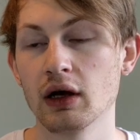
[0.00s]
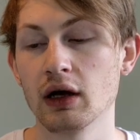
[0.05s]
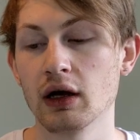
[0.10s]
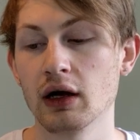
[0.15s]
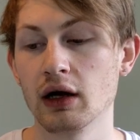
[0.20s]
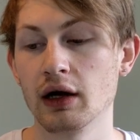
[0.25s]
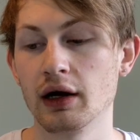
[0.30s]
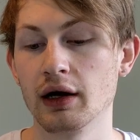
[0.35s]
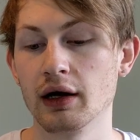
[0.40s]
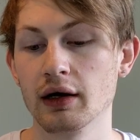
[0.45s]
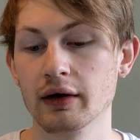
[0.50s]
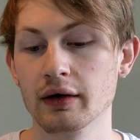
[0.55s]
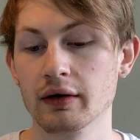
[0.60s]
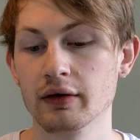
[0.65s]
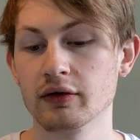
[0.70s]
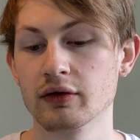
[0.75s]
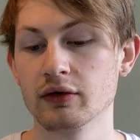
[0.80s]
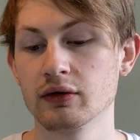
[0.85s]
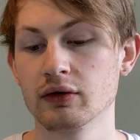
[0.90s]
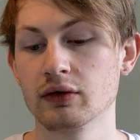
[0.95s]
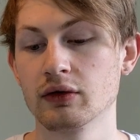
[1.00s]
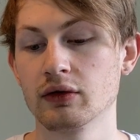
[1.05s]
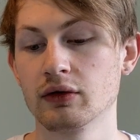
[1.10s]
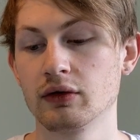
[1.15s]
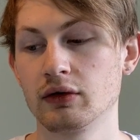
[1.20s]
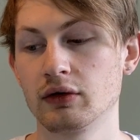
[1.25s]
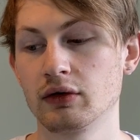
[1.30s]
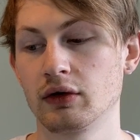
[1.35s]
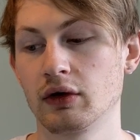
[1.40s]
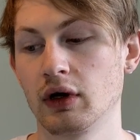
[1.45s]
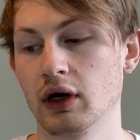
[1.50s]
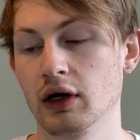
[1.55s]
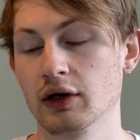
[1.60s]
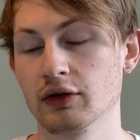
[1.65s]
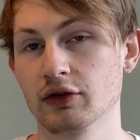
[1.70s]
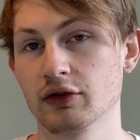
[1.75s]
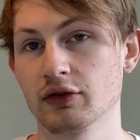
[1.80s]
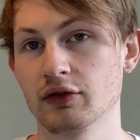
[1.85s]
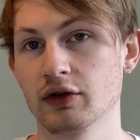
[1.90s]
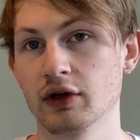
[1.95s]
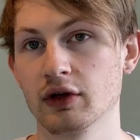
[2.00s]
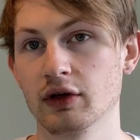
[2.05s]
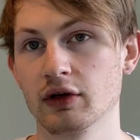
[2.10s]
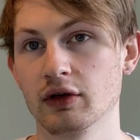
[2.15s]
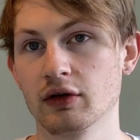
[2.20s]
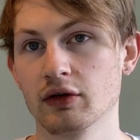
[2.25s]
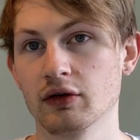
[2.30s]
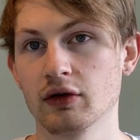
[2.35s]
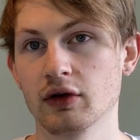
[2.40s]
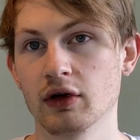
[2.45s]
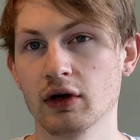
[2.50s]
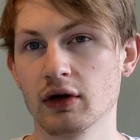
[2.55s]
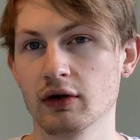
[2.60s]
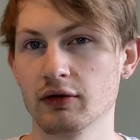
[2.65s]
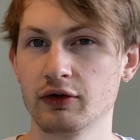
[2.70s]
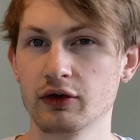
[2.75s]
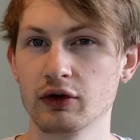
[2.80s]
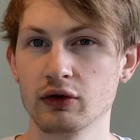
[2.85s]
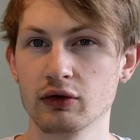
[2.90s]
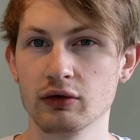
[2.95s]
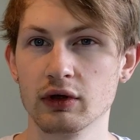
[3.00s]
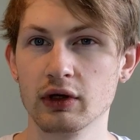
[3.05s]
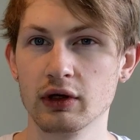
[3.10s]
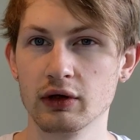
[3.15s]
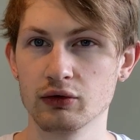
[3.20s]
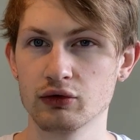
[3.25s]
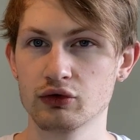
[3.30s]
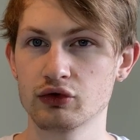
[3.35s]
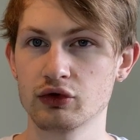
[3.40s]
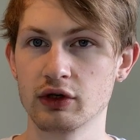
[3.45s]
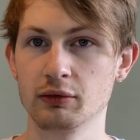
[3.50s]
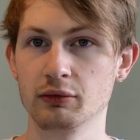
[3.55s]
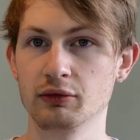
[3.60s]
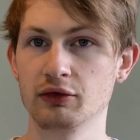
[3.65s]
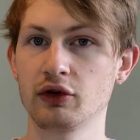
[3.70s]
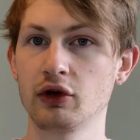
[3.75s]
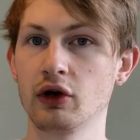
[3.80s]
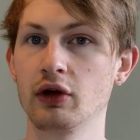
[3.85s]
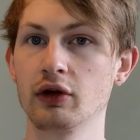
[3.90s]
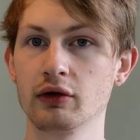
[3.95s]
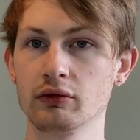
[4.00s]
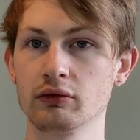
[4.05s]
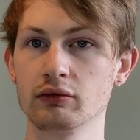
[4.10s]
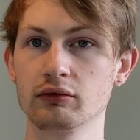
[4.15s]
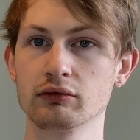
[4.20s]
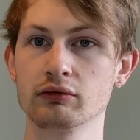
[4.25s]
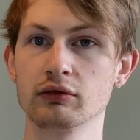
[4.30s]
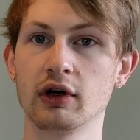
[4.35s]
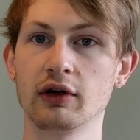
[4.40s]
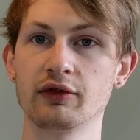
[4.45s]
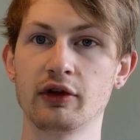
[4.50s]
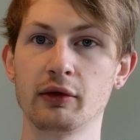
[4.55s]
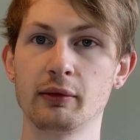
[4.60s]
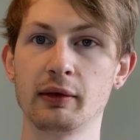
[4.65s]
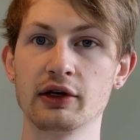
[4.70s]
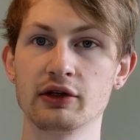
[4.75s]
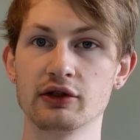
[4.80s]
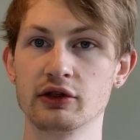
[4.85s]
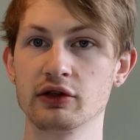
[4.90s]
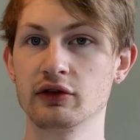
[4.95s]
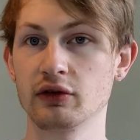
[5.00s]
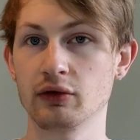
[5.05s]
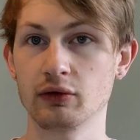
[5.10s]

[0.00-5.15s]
and I just did a few little trims, got the rough dimensions.